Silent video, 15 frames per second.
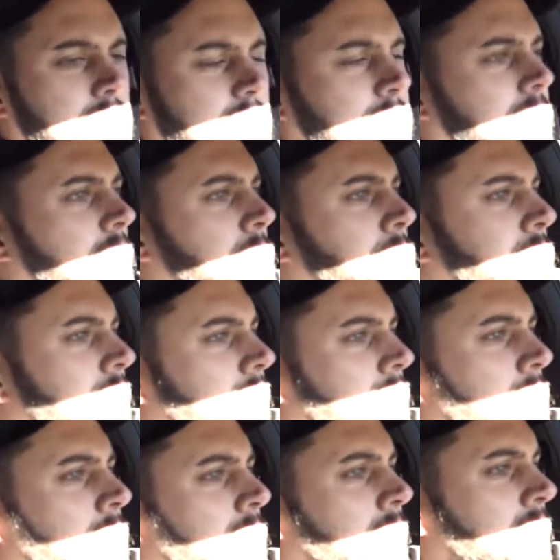gunking up shit,
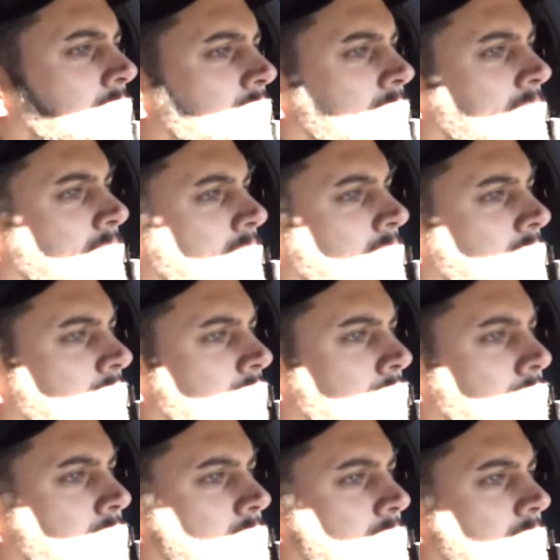or
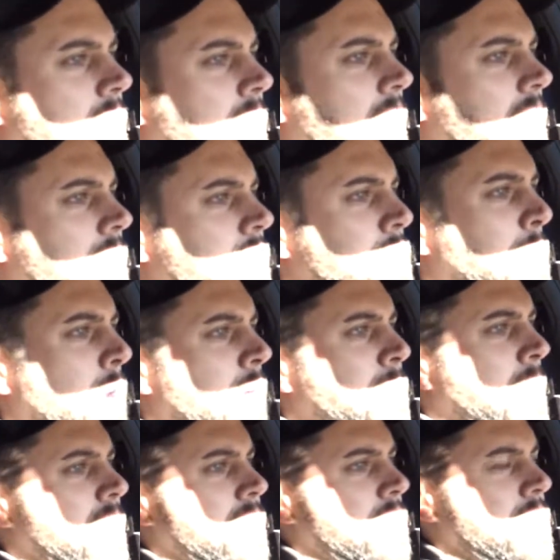if the spark
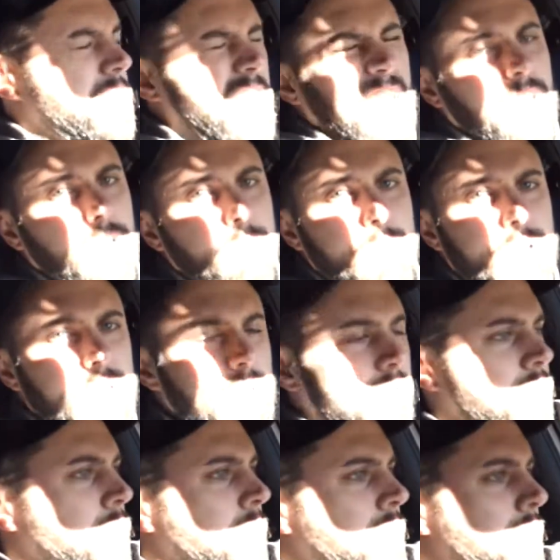plugs are just taking a beating
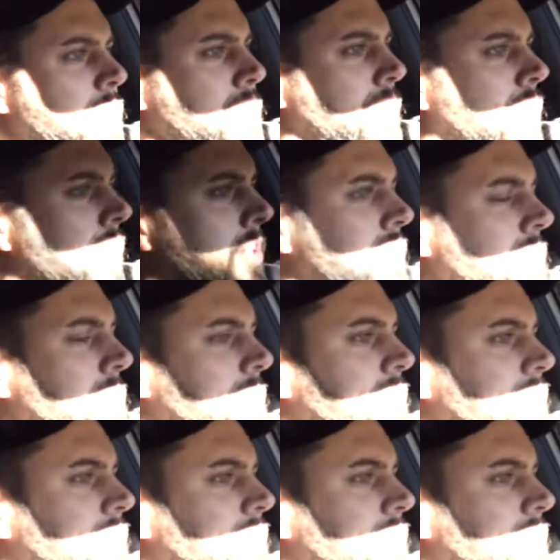during those runs.